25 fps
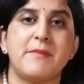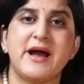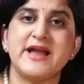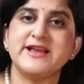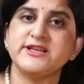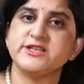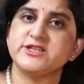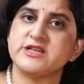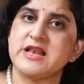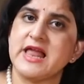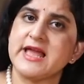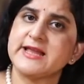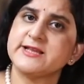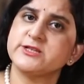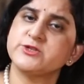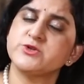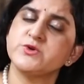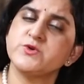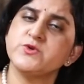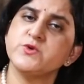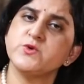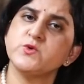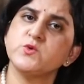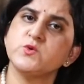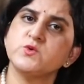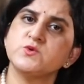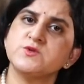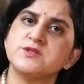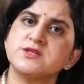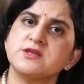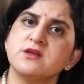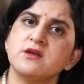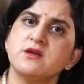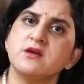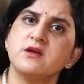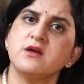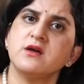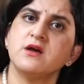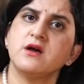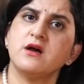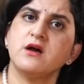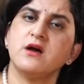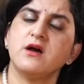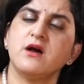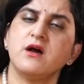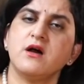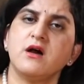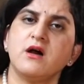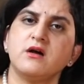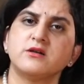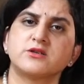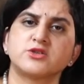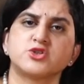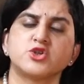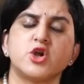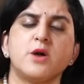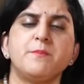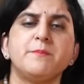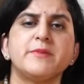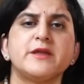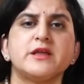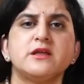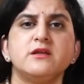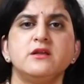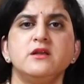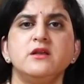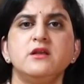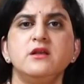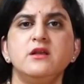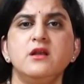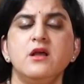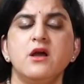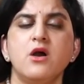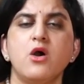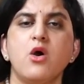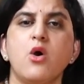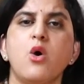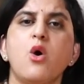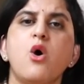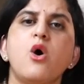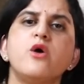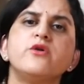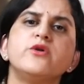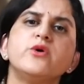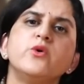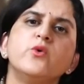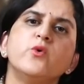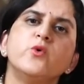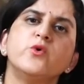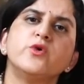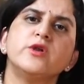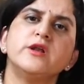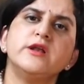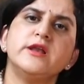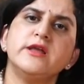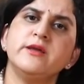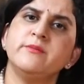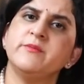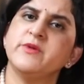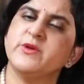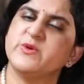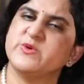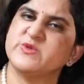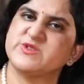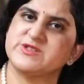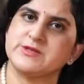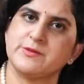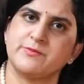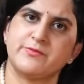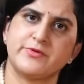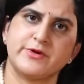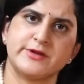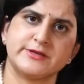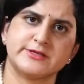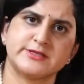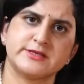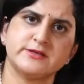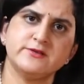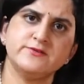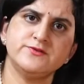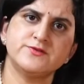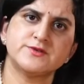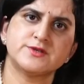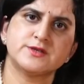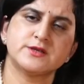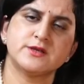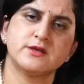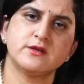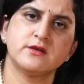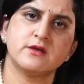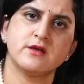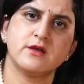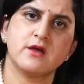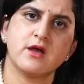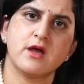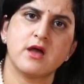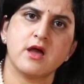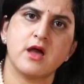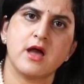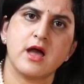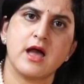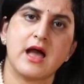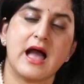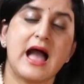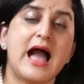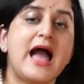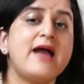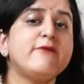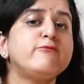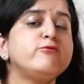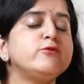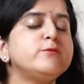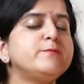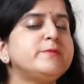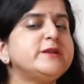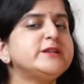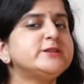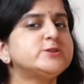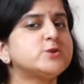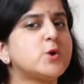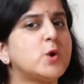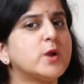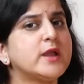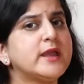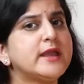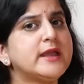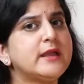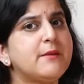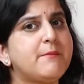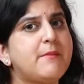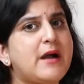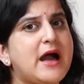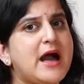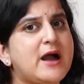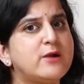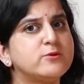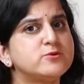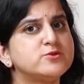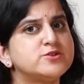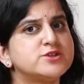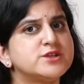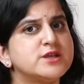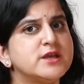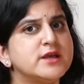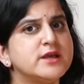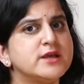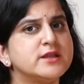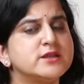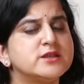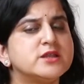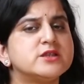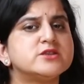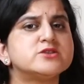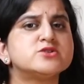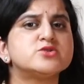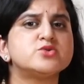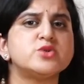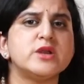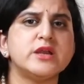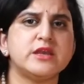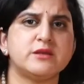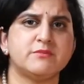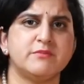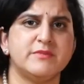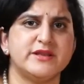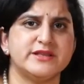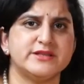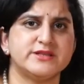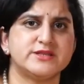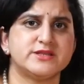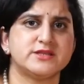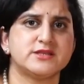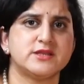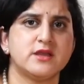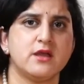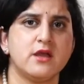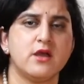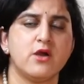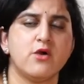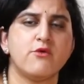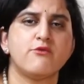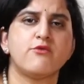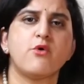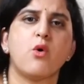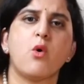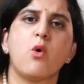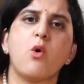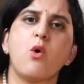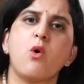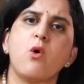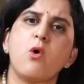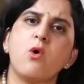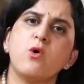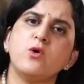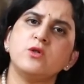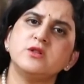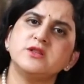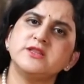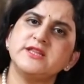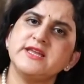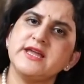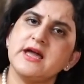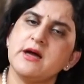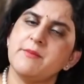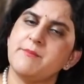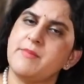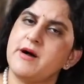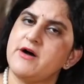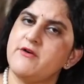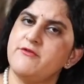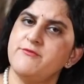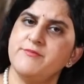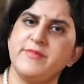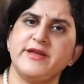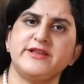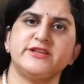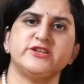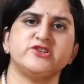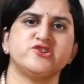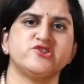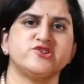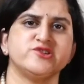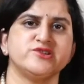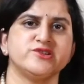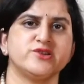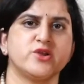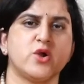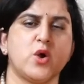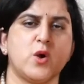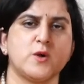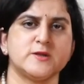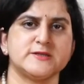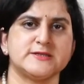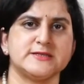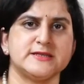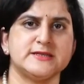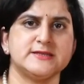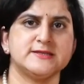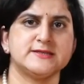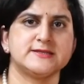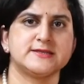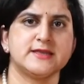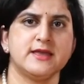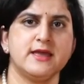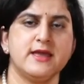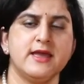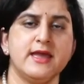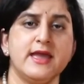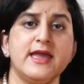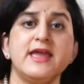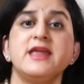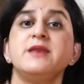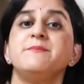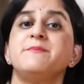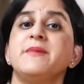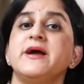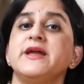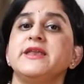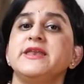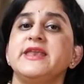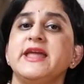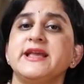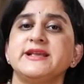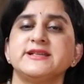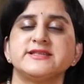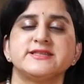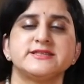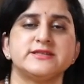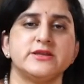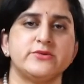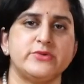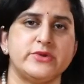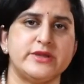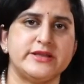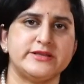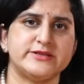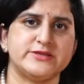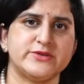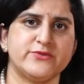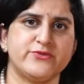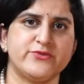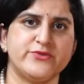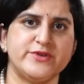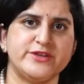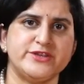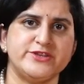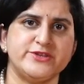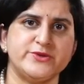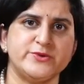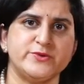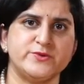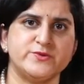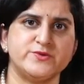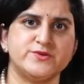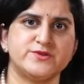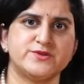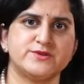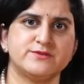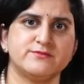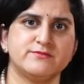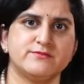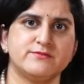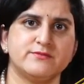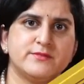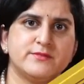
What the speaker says: might like to use a topical or oral immunosuppressives. I would be talking about the treatments for all the above mentioned causes in my next series of videos.